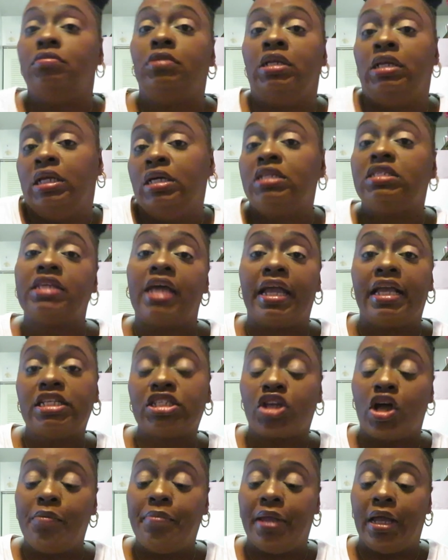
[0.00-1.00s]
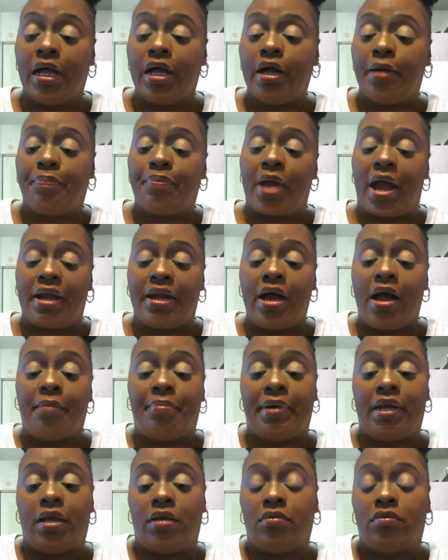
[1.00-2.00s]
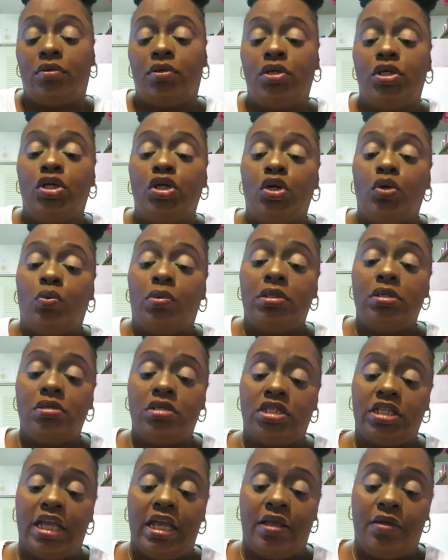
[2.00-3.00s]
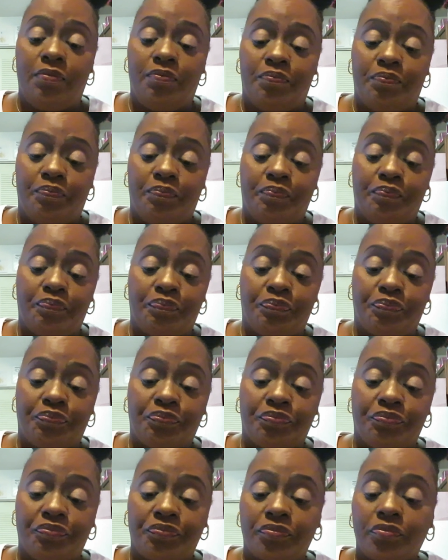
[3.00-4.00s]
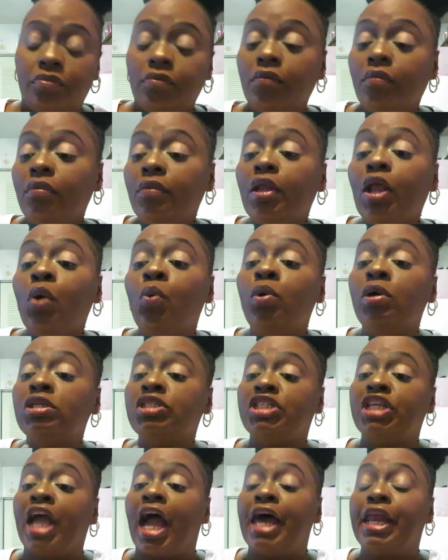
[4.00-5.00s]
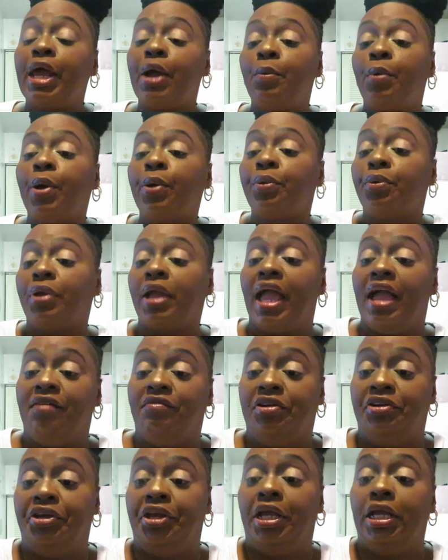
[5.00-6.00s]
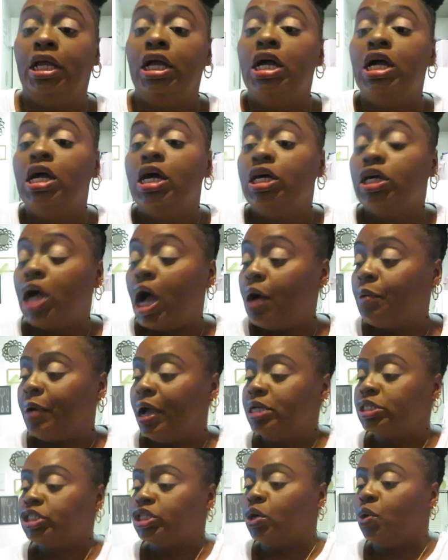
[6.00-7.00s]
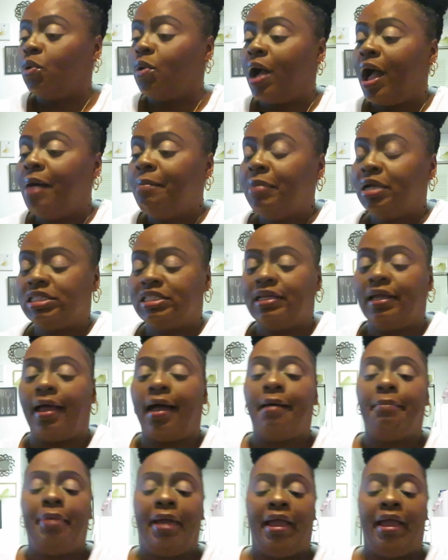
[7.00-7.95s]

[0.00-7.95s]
it looks like it's gonna be a good product, but we'll see. We'll see how that works, Kat Von D. All right, so how much did I